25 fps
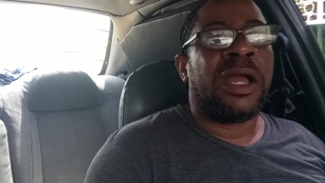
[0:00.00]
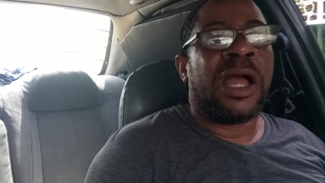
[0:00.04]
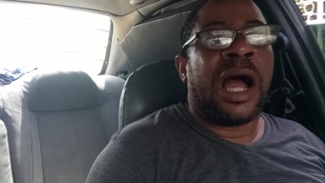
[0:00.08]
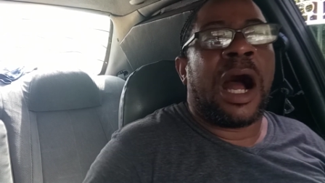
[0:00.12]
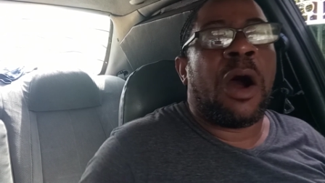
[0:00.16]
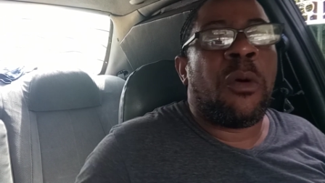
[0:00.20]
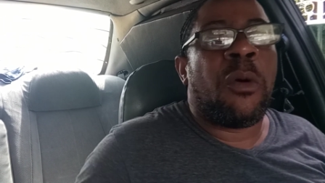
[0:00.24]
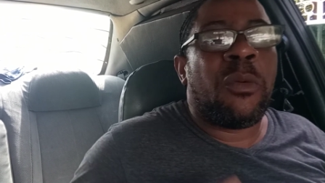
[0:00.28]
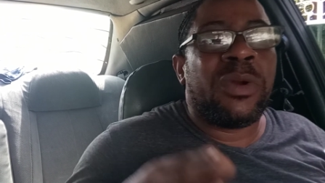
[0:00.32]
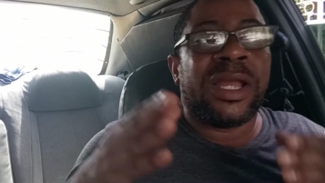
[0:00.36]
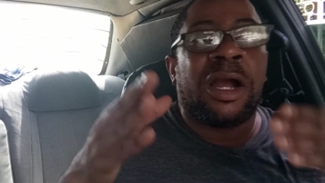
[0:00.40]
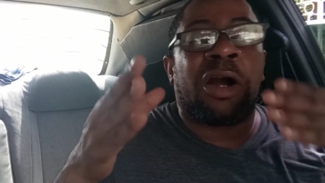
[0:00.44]

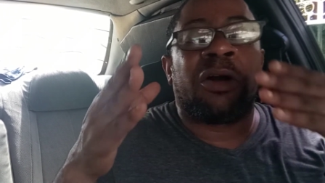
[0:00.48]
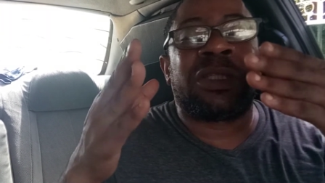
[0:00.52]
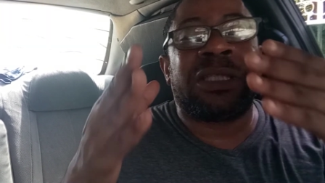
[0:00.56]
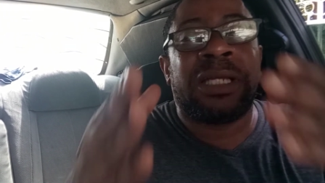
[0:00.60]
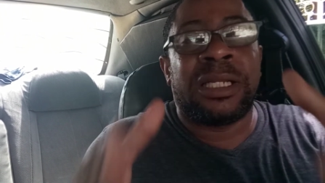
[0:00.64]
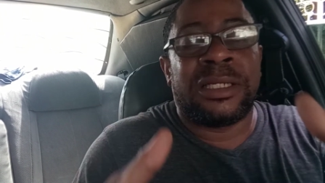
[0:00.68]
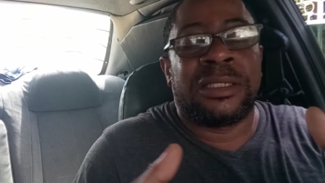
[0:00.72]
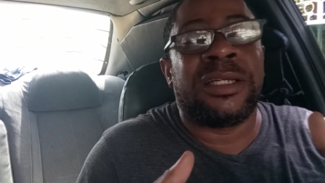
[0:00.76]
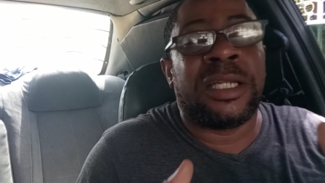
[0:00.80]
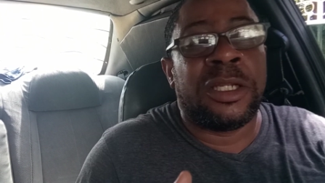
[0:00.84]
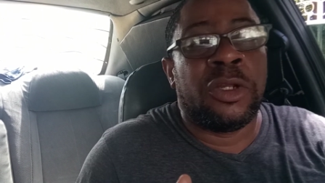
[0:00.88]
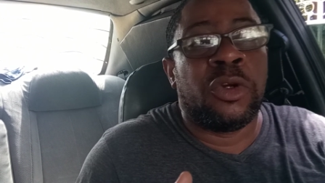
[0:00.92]
And what you gonna
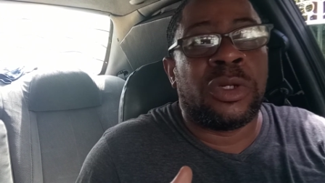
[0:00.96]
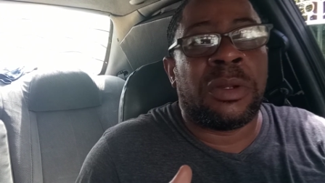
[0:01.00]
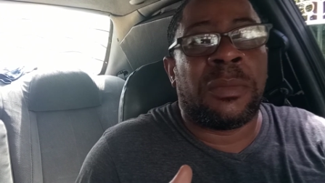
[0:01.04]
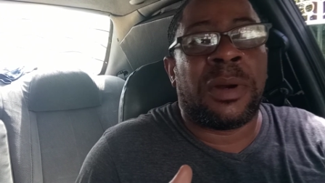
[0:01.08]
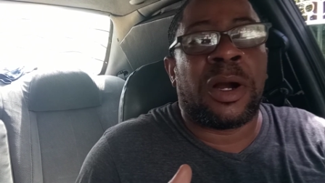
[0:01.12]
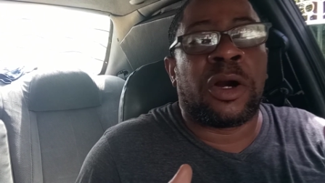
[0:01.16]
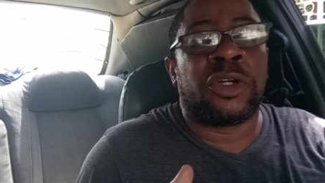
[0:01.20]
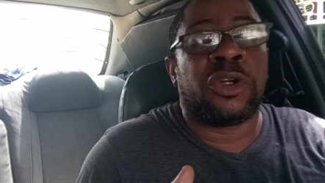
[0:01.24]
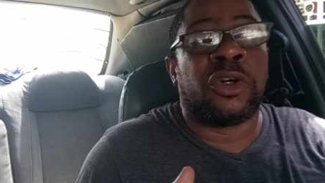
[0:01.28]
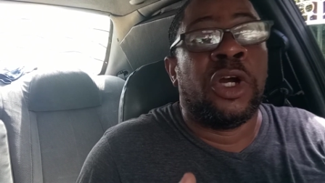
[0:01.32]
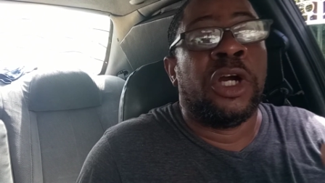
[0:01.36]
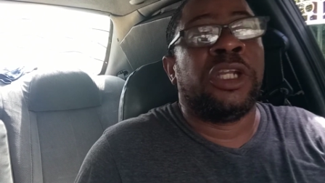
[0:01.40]
think the youth them
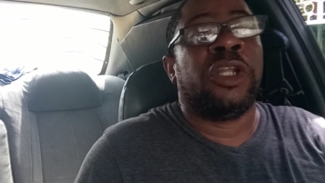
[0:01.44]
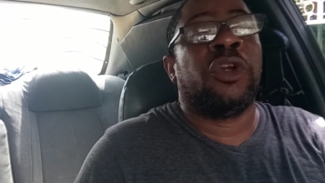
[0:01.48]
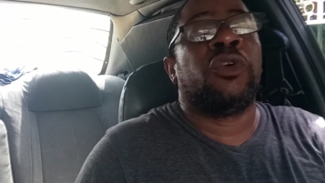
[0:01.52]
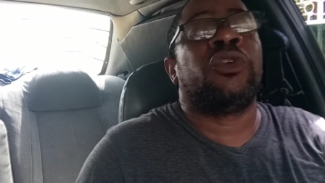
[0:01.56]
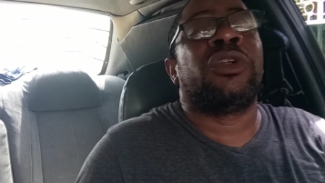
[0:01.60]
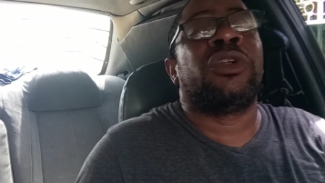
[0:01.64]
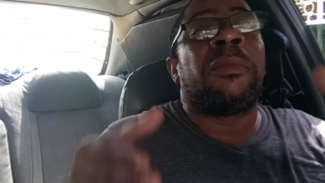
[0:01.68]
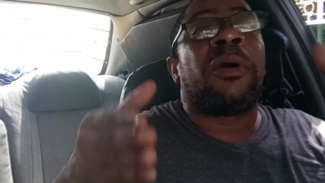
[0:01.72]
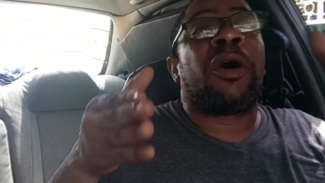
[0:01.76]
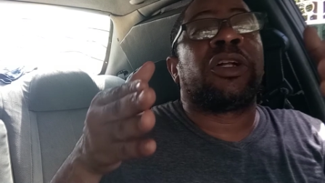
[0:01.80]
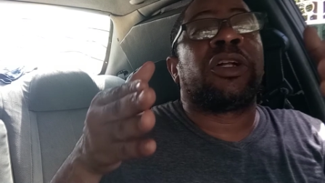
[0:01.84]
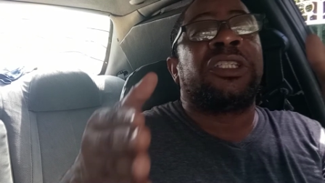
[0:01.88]
gonna do? The youth
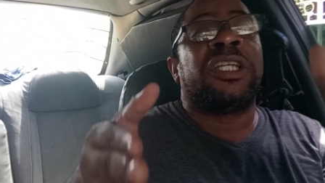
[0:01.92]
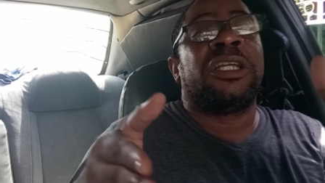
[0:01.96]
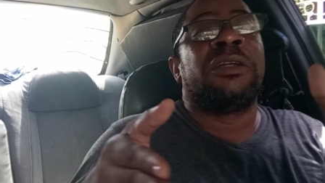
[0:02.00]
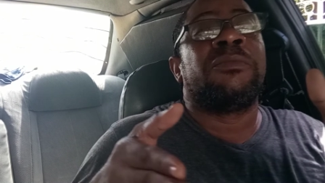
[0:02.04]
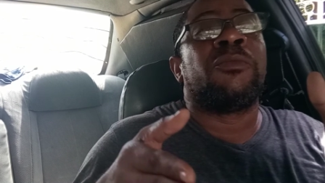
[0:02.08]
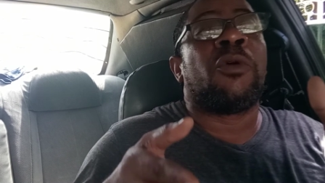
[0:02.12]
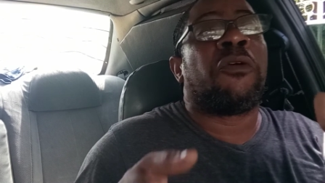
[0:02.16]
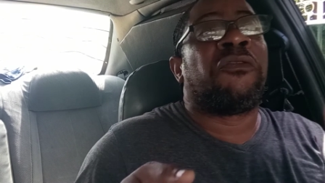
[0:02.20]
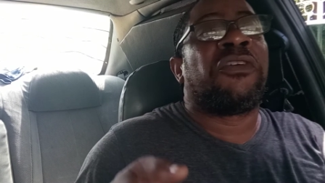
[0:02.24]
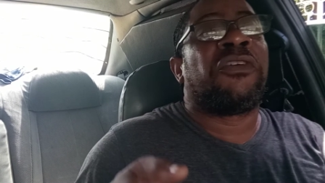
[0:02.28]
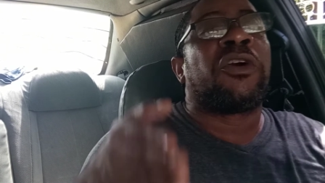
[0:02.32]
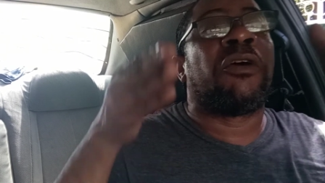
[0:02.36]
them gonna think
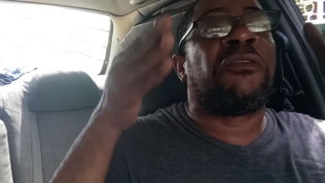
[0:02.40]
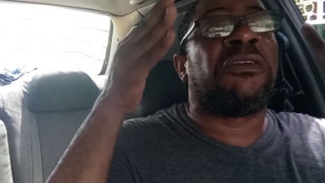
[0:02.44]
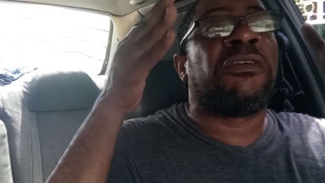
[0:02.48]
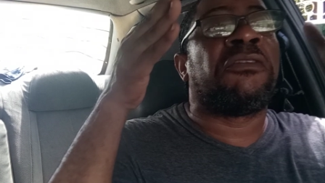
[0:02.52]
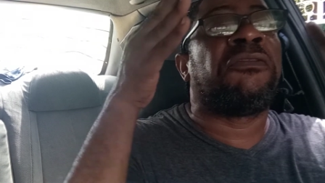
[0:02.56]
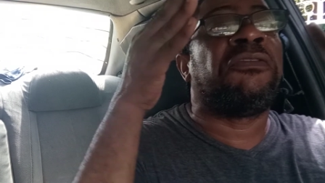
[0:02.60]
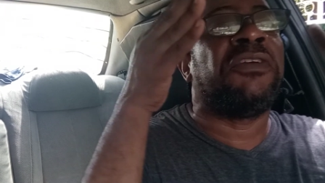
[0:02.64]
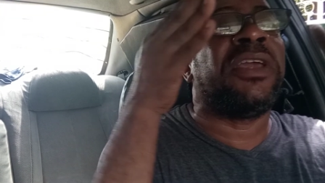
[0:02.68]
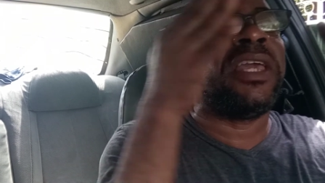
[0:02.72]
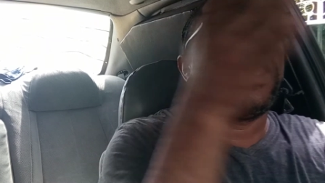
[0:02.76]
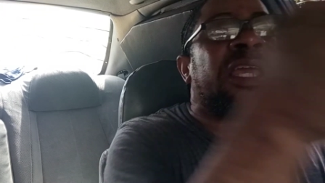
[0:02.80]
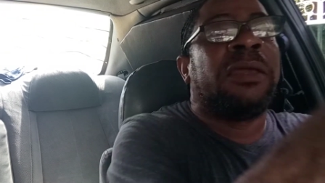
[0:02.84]
both go
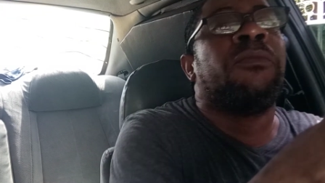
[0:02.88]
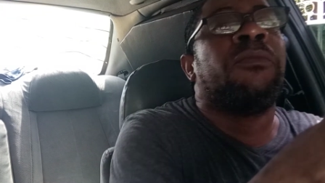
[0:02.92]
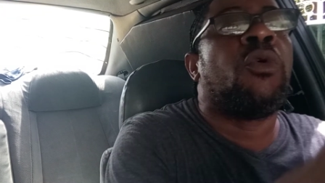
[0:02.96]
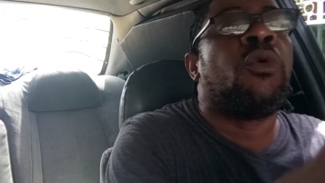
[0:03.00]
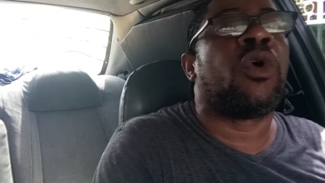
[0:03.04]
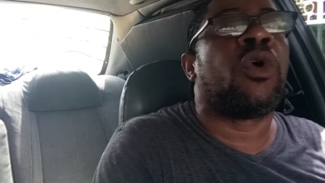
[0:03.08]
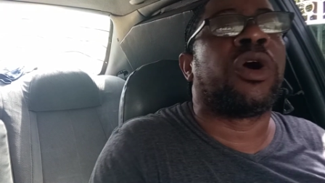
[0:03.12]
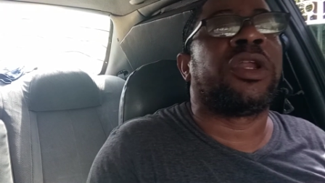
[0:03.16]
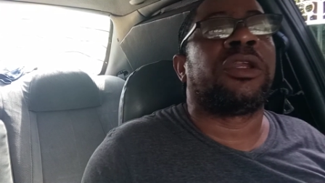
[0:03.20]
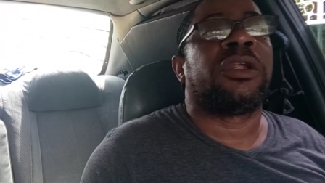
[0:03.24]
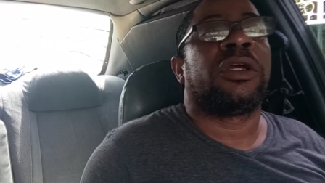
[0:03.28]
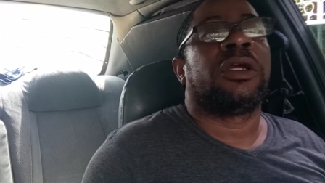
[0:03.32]
for him
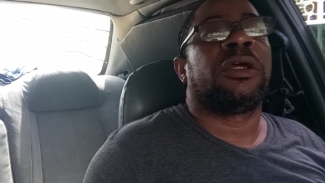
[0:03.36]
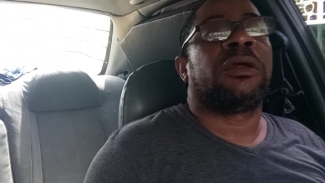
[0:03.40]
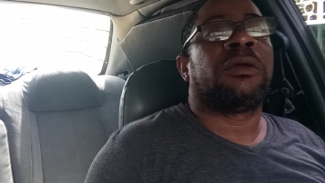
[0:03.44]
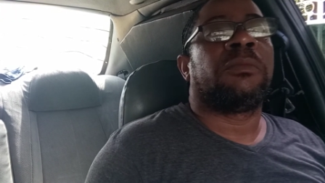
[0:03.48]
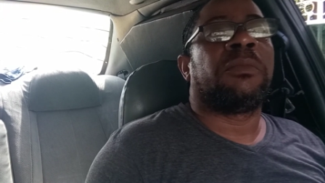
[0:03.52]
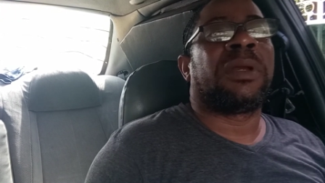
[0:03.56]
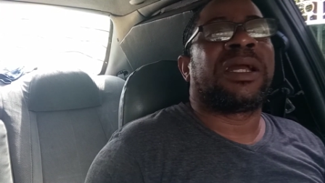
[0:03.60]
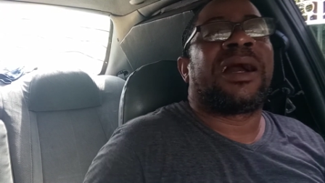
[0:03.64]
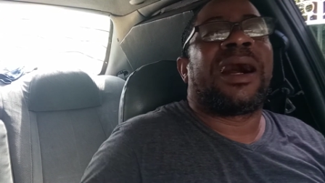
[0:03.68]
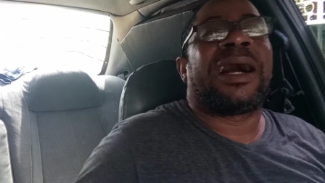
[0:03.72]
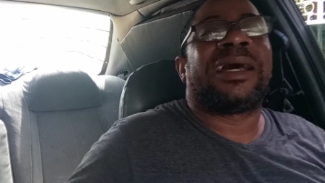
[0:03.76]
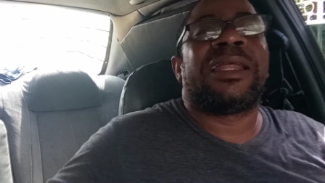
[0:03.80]
one
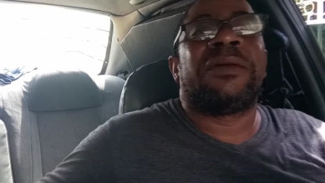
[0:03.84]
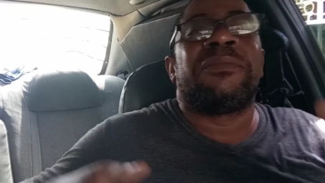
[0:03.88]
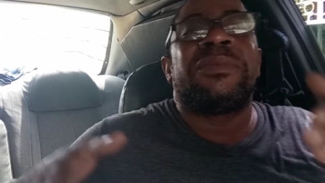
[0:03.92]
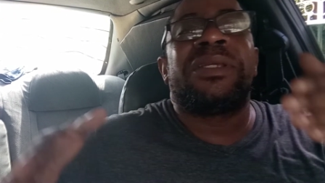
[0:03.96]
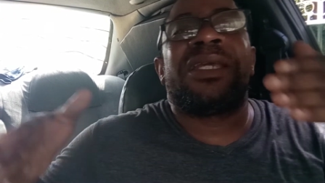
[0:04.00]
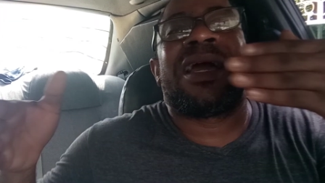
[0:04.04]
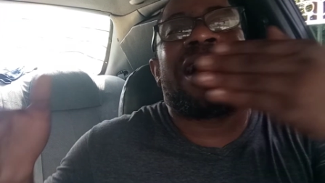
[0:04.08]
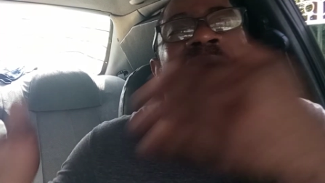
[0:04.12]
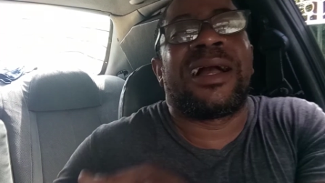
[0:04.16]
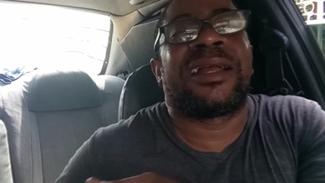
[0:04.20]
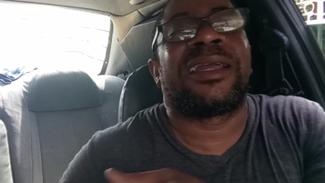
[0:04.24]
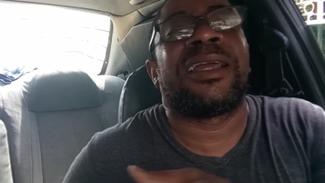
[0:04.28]
because them
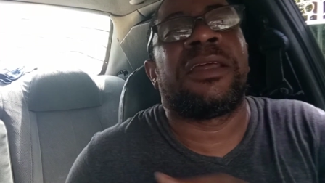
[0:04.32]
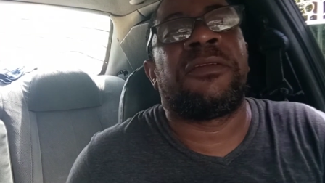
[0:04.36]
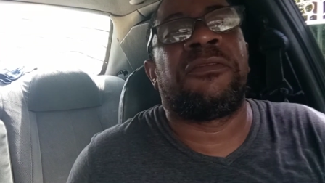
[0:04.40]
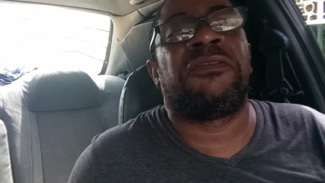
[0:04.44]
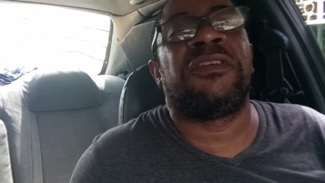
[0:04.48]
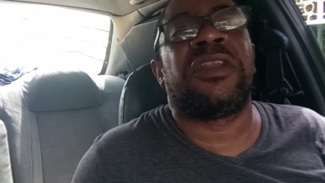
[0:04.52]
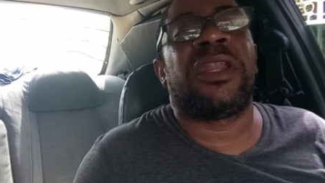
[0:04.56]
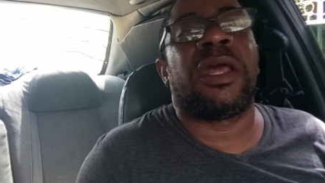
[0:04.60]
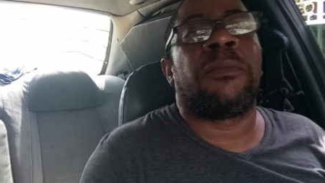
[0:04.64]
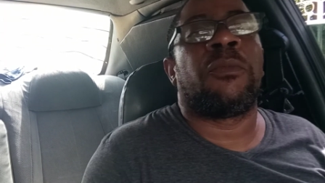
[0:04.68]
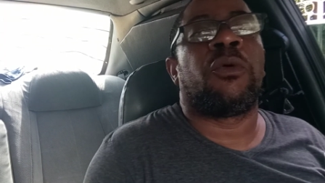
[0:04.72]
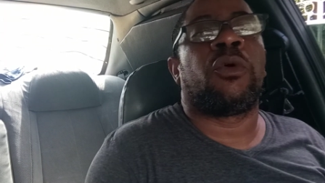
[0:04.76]
can't get for
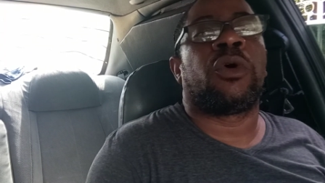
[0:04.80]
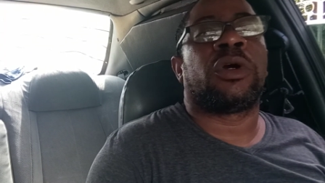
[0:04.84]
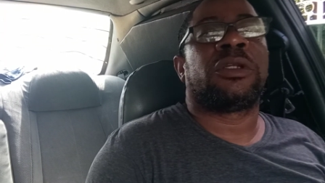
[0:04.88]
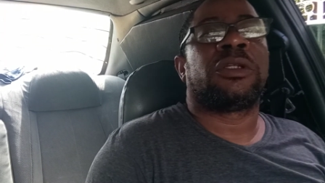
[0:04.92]
them one.